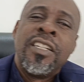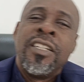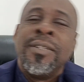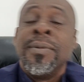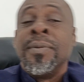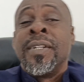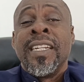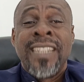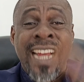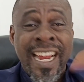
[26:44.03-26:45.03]
you
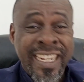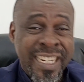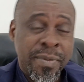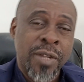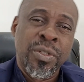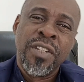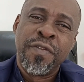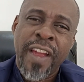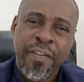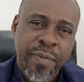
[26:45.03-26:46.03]
get an email within
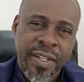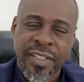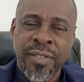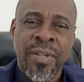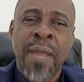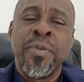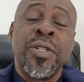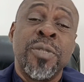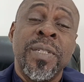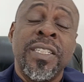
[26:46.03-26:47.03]
5 minutes. It will happen
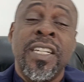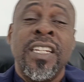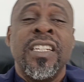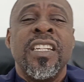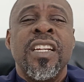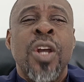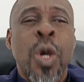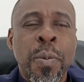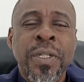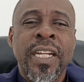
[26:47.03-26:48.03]
automatically.
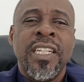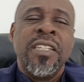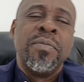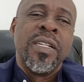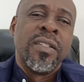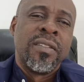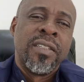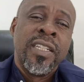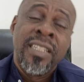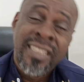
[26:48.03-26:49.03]
Open that email.
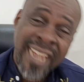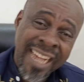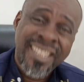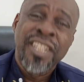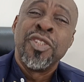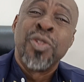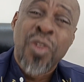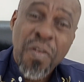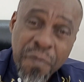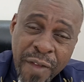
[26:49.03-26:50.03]
It's asking you to
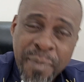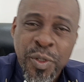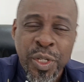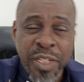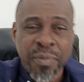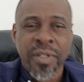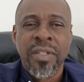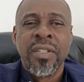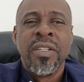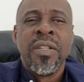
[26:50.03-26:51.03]
confirm your email.
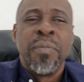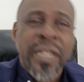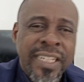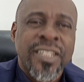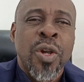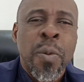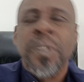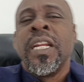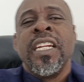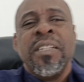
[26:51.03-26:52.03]
Please
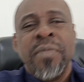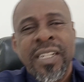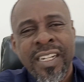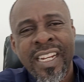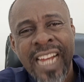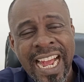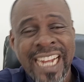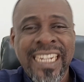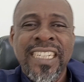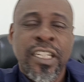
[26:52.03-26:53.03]
open that email
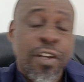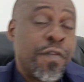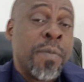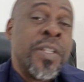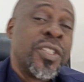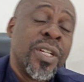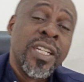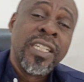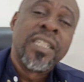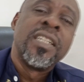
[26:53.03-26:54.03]
and click the
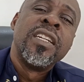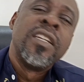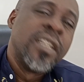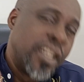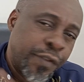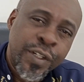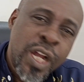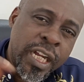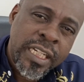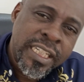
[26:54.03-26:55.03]
confirmation link. If you
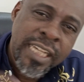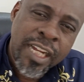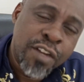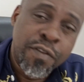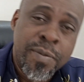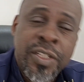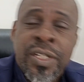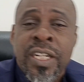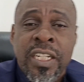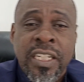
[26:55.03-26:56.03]
don't click that
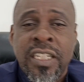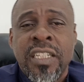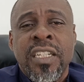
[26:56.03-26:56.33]
confirmation link,